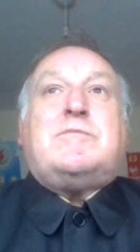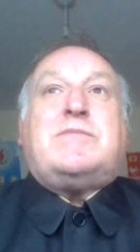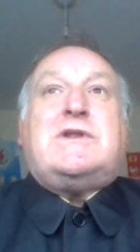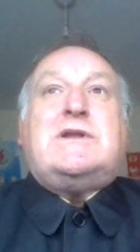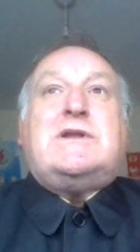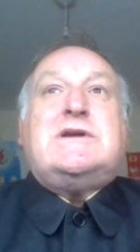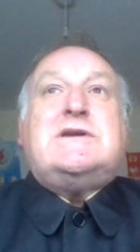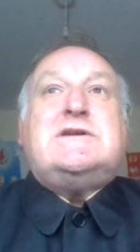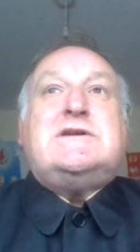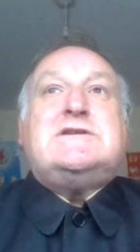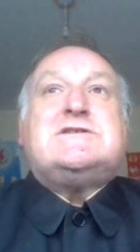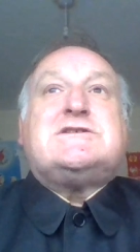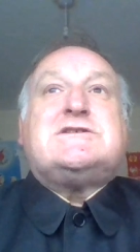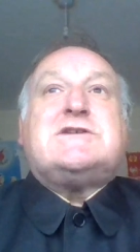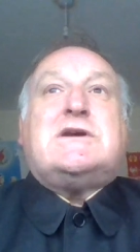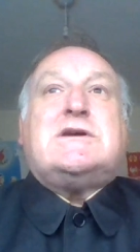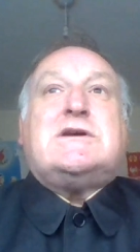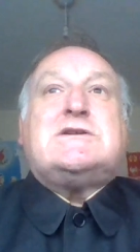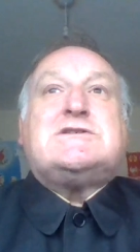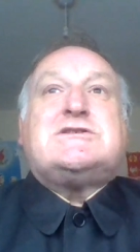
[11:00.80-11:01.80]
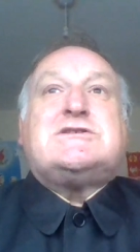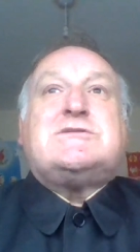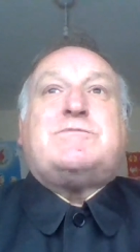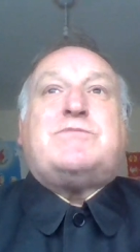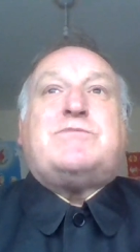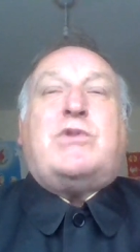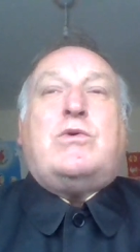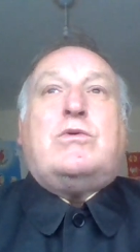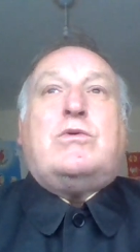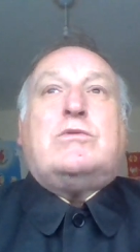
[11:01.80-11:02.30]
please
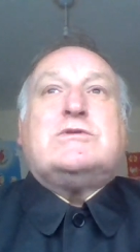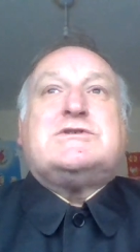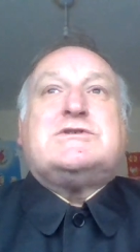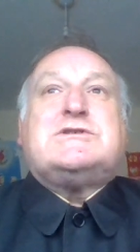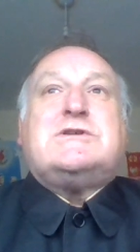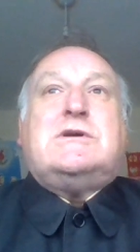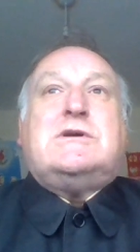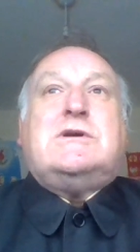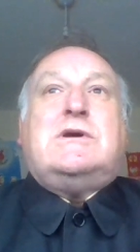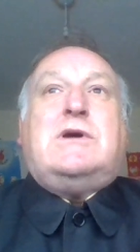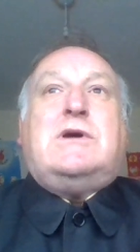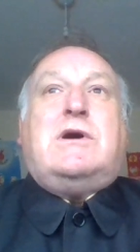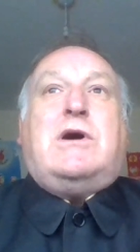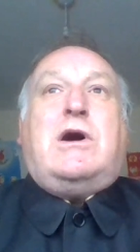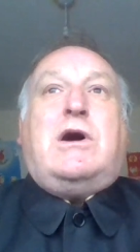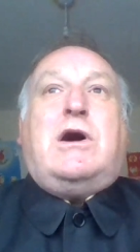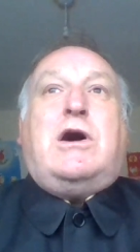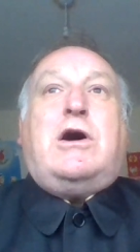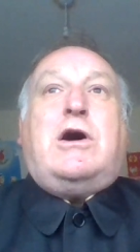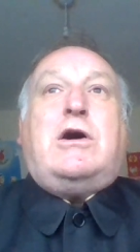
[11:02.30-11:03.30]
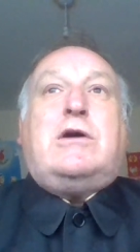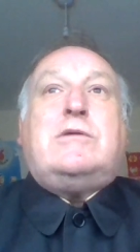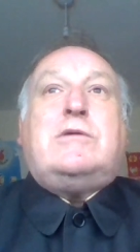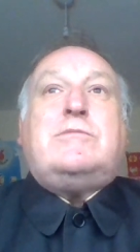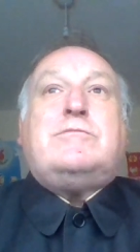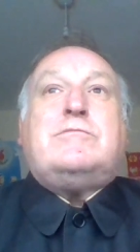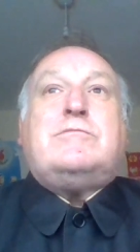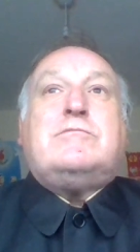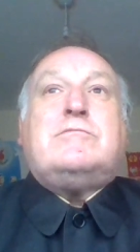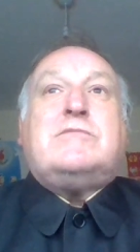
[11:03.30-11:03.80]
support our
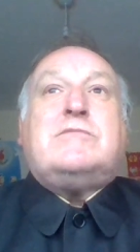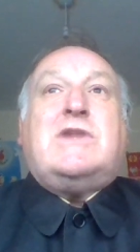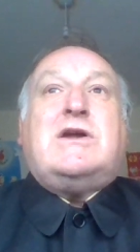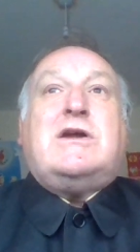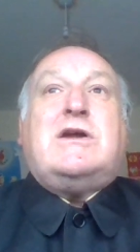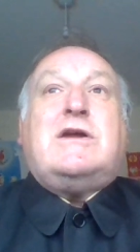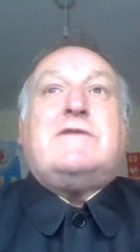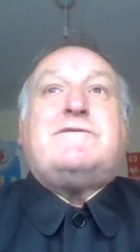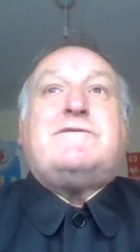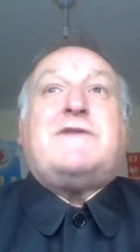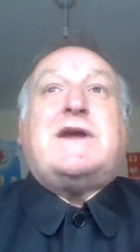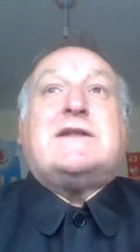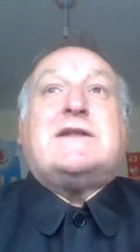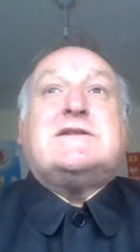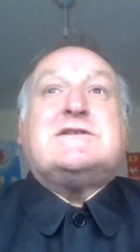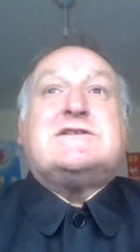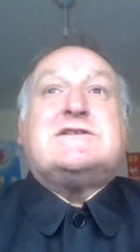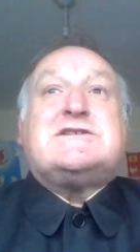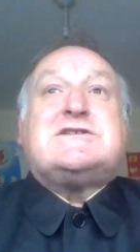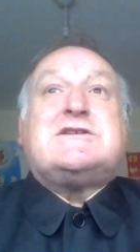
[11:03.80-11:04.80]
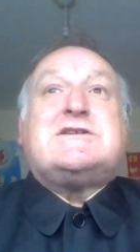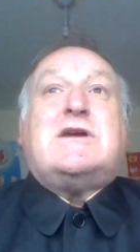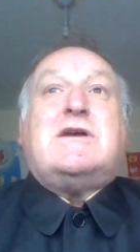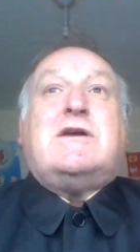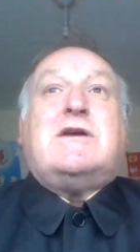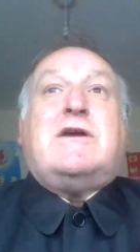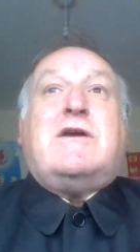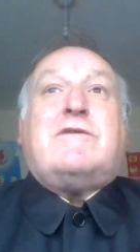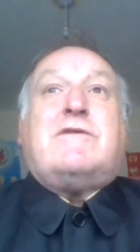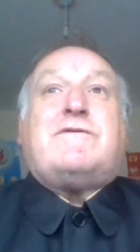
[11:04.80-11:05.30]
events.
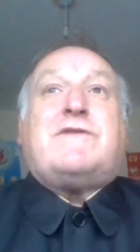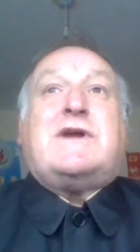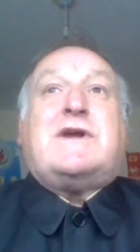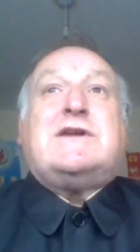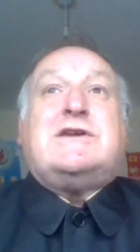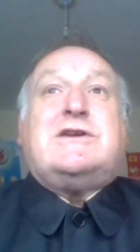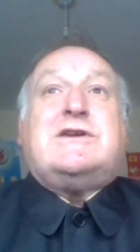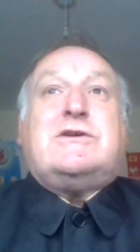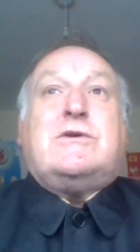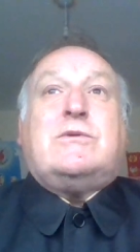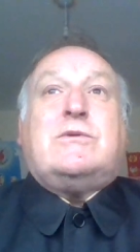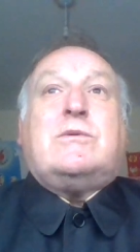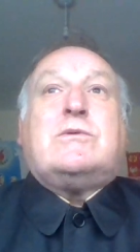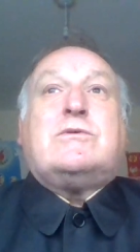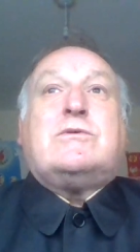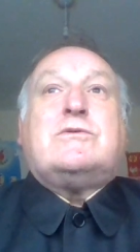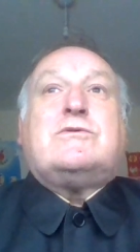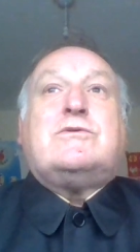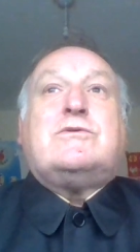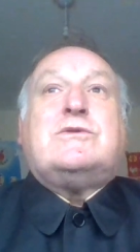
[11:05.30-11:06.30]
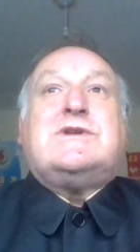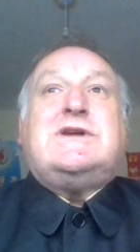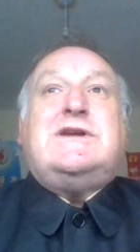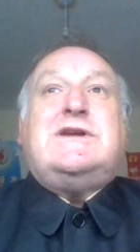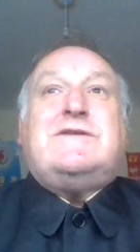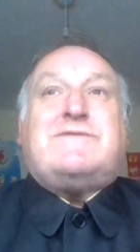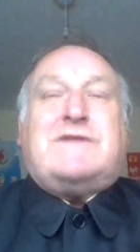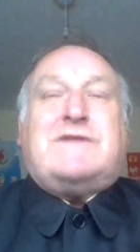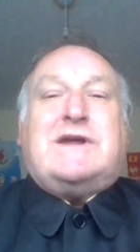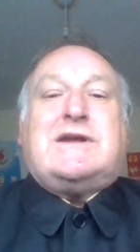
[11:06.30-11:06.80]
Thank you. Good
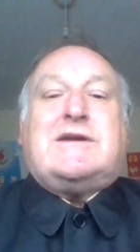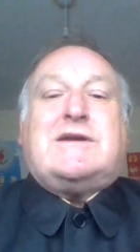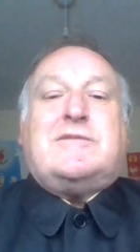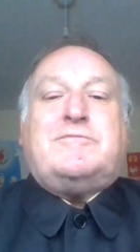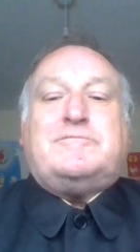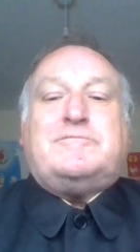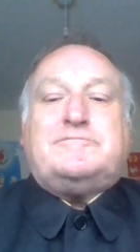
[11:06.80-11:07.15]
evening.